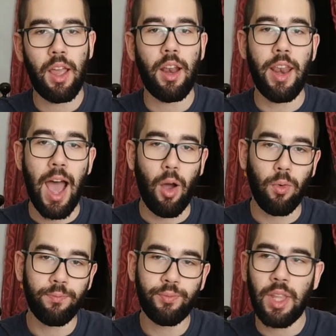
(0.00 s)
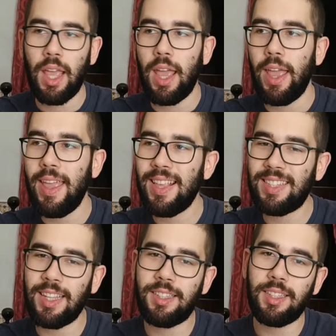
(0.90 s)
Now, is
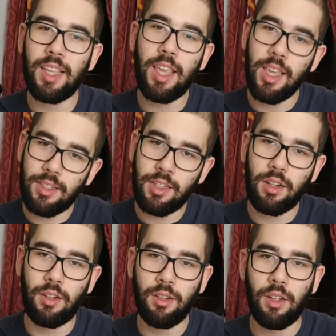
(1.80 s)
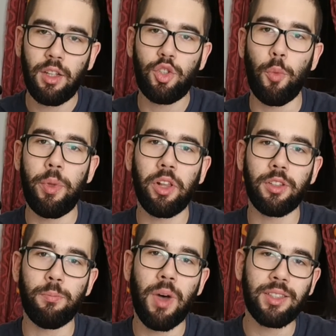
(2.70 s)
it easier to build
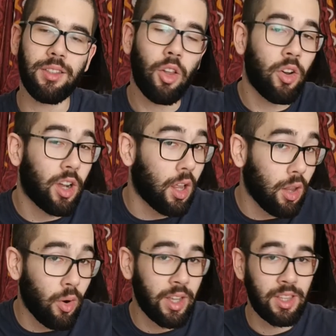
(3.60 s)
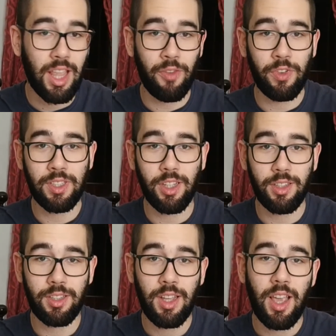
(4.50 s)
muscle on a caloric
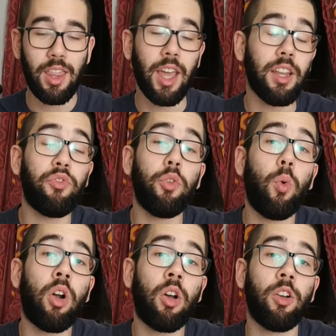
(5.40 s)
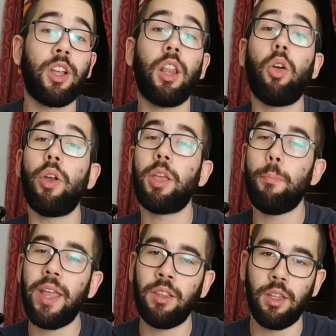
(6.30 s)
deficit than if you are on caloric
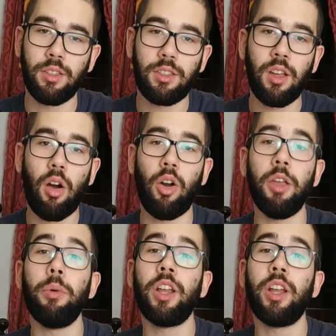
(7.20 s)
maintenance or even a